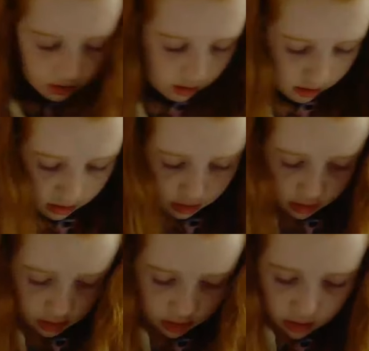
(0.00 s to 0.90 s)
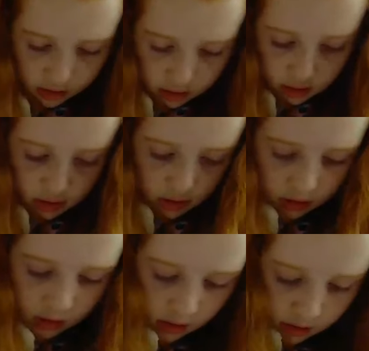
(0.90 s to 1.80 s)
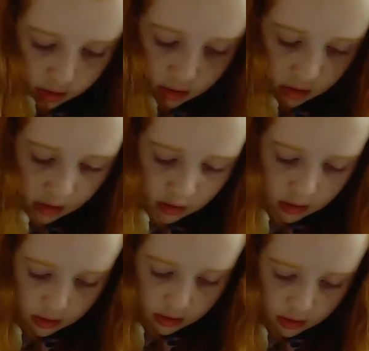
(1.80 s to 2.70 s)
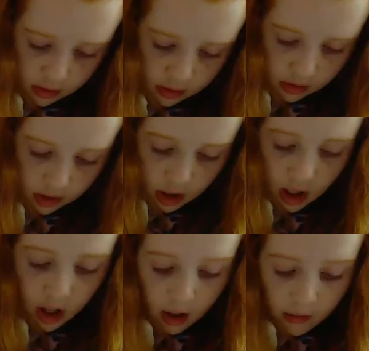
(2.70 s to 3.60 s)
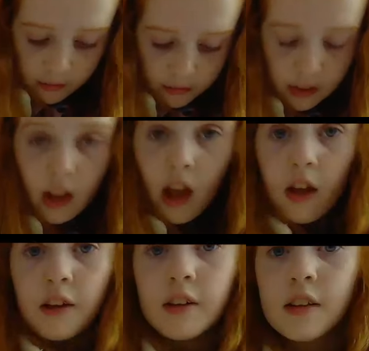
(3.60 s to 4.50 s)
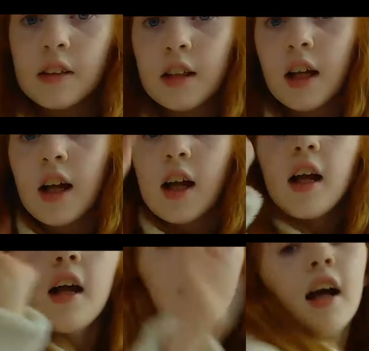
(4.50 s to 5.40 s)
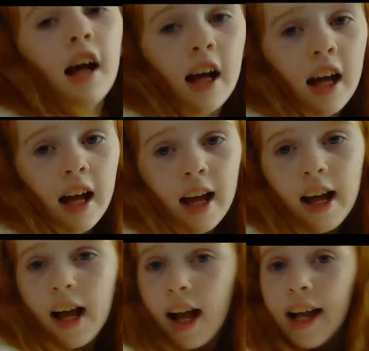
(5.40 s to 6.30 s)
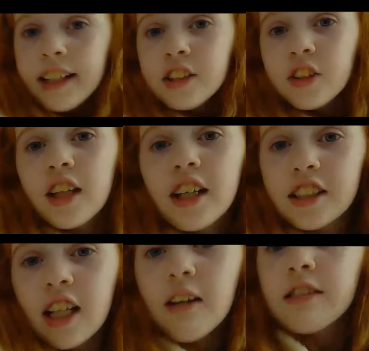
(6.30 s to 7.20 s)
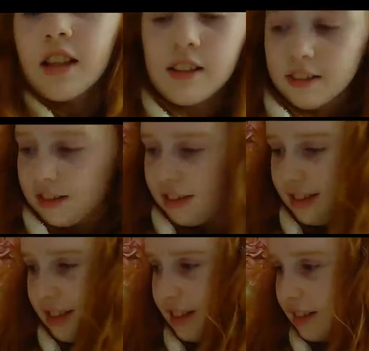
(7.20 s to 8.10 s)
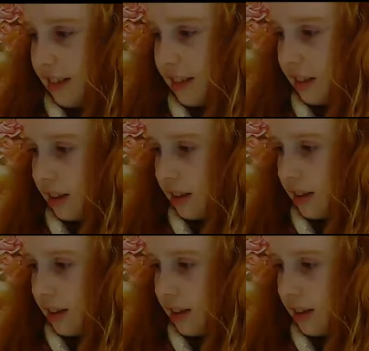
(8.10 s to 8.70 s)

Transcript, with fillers: type them in the comments again and I'll do more slime video because it's probably going to be a lot. And you'll get a shout Oh my god!